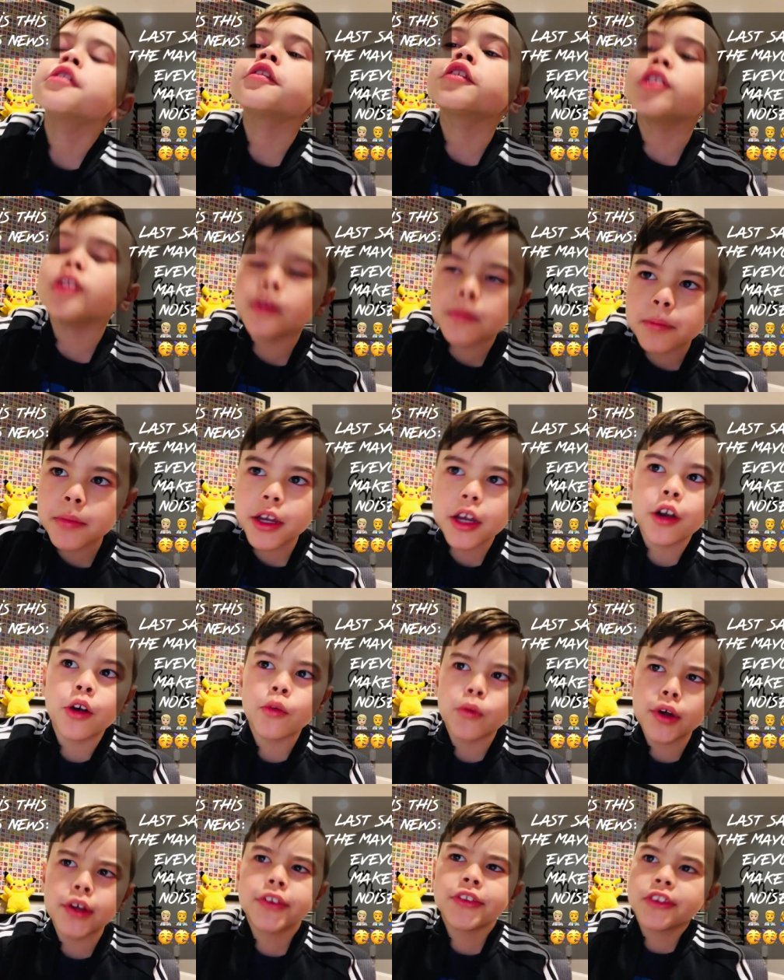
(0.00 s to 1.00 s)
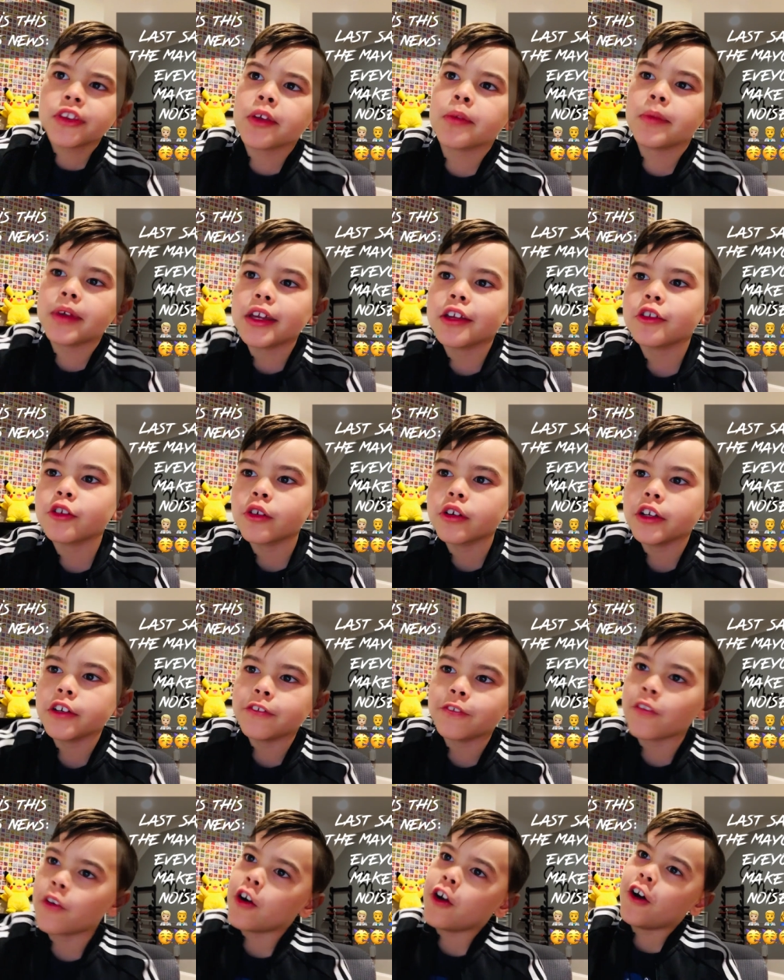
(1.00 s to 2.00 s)
the mayor wants to make noise
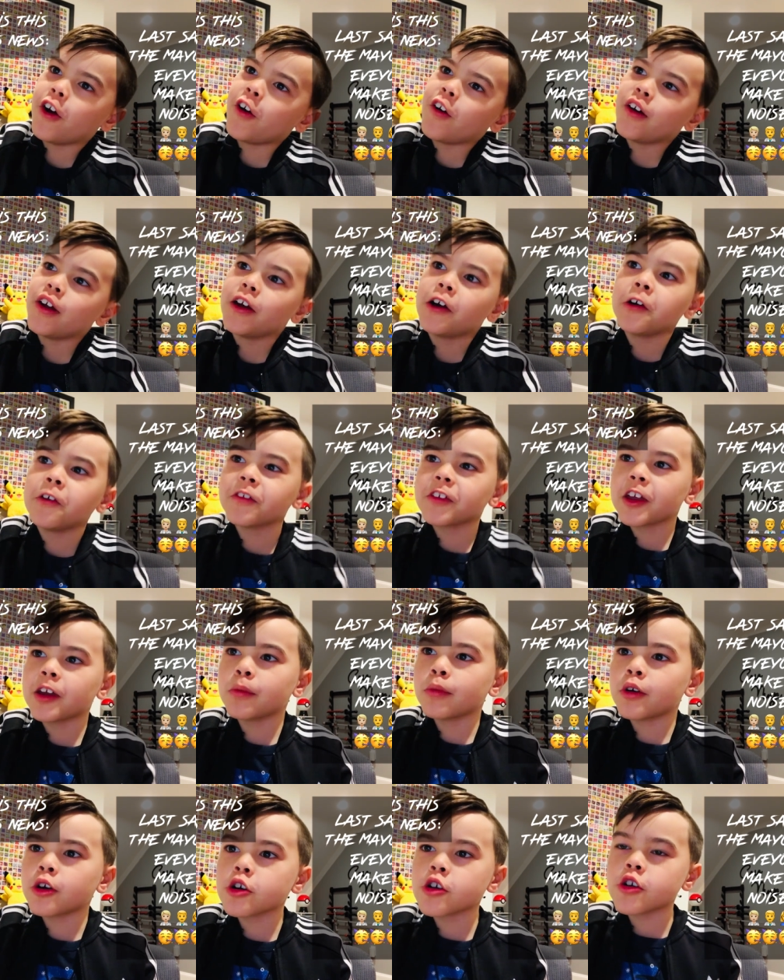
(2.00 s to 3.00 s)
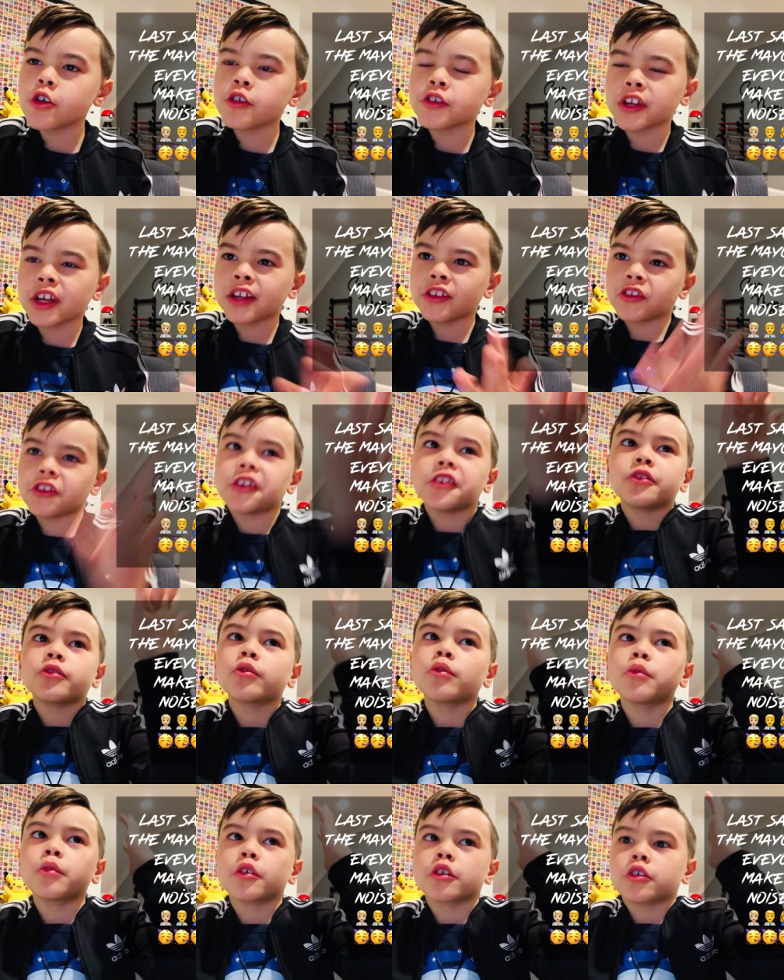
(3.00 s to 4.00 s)
for all healthcare workers and
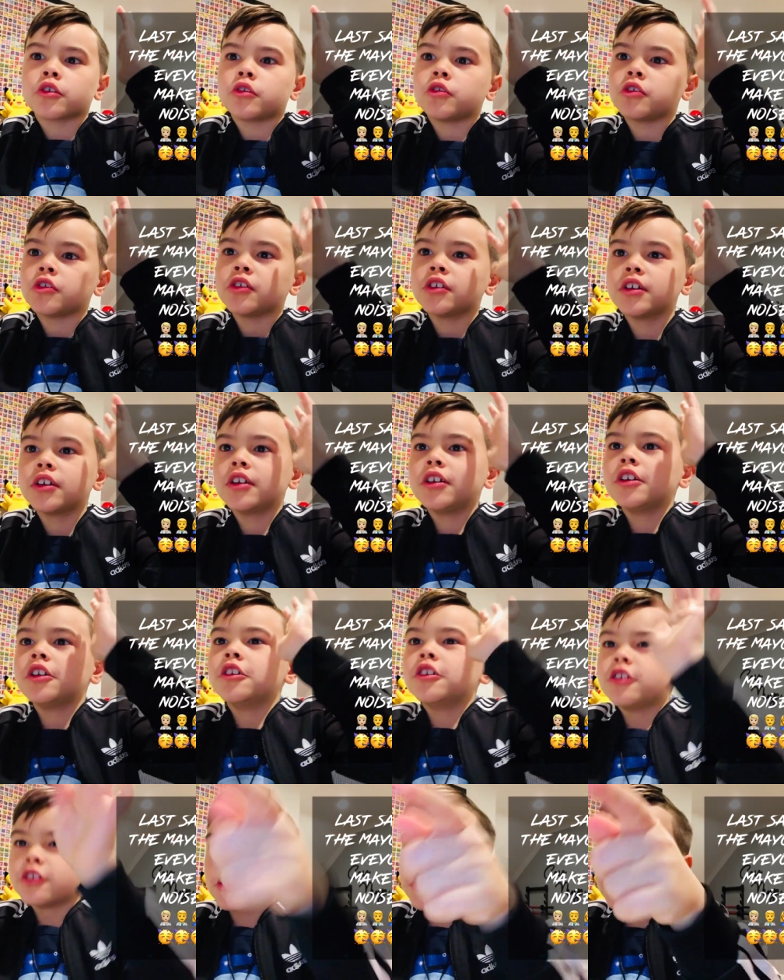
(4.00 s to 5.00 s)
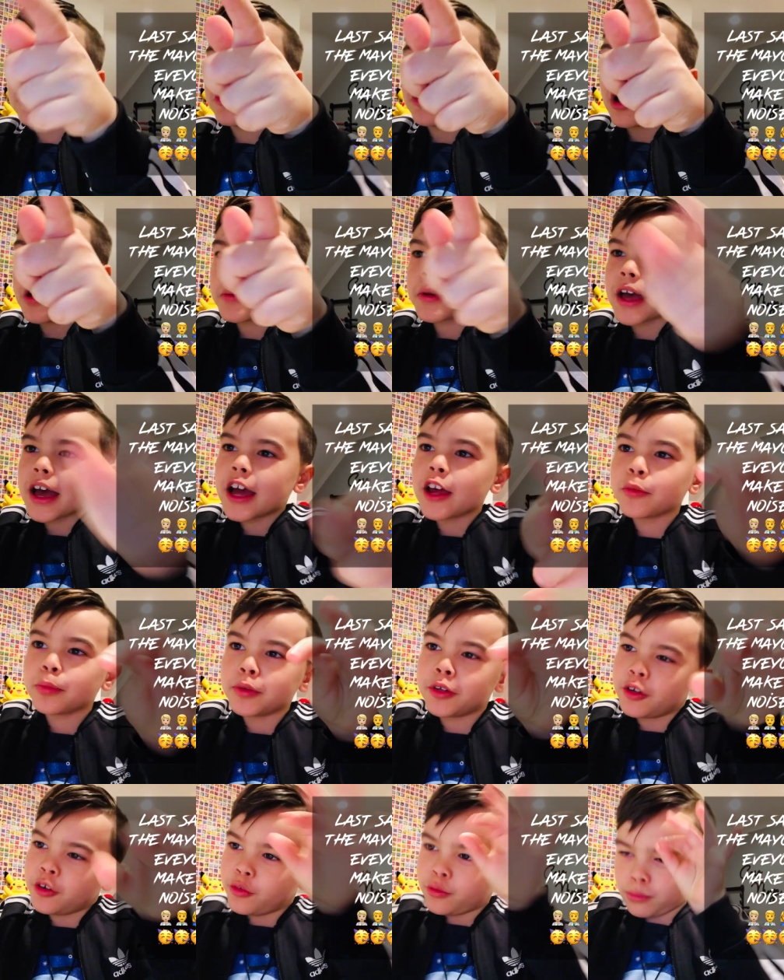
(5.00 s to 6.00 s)
central workers. Good job, guys, but
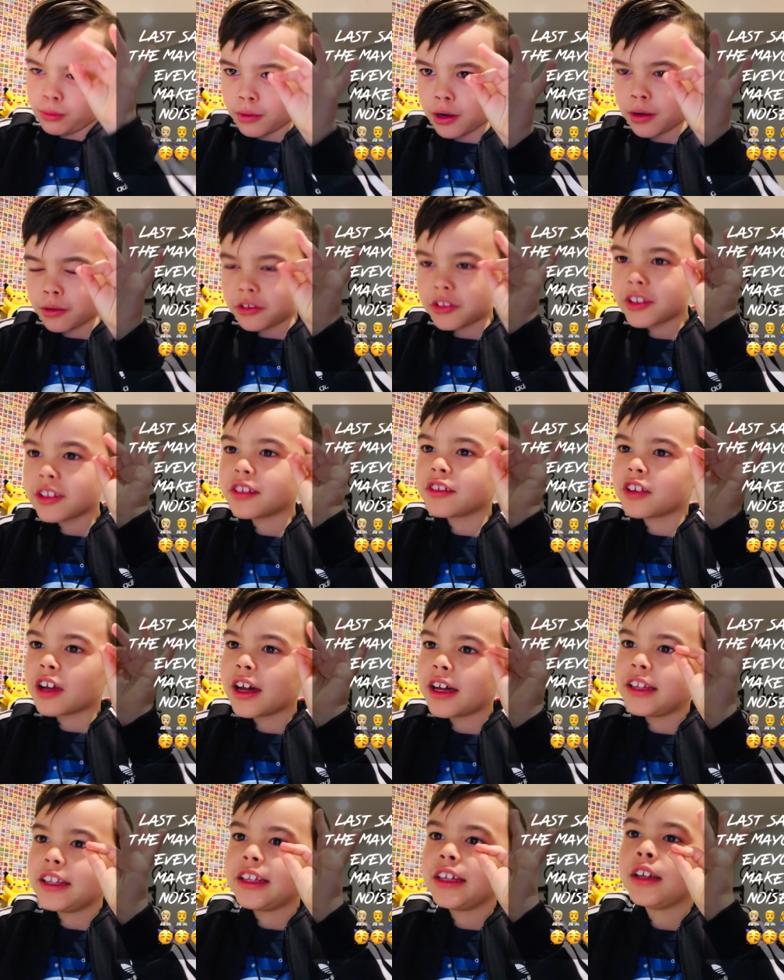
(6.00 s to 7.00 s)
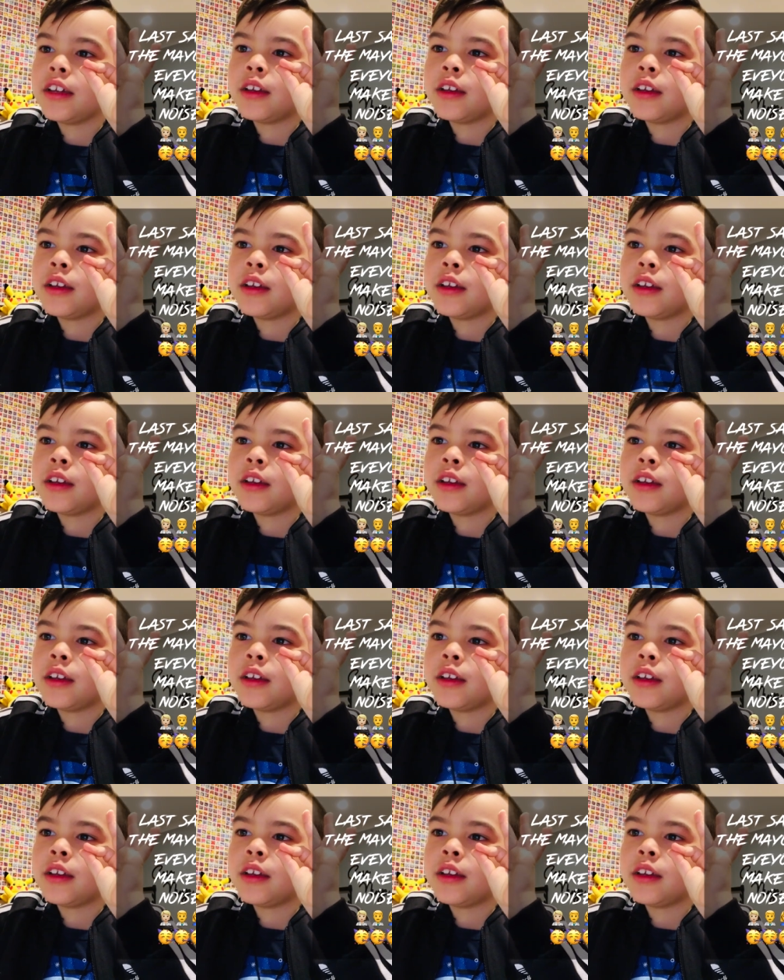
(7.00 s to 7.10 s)
once, one tiny